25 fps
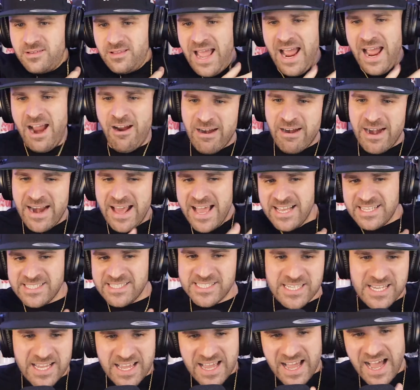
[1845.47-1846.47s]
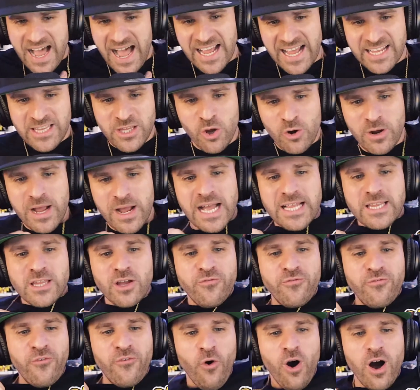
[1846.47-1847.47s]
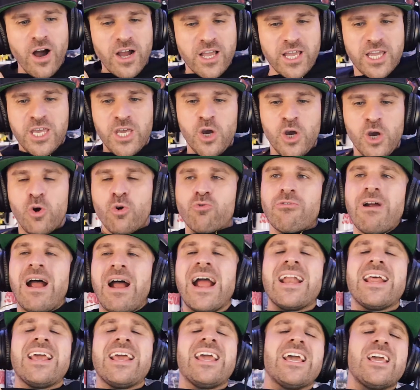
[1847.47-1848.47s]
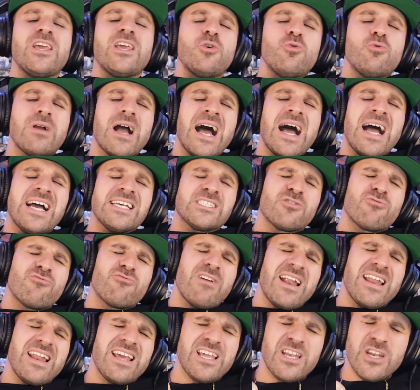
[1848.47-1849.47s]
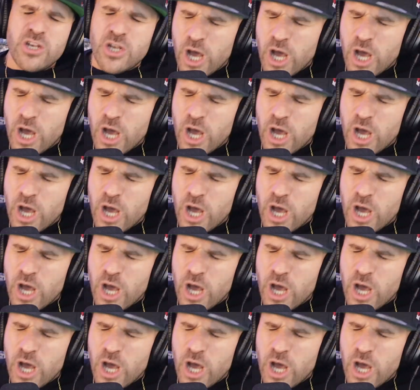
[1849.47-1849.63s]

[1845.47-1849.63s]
There it is. I do got the 4Q right here. You guys already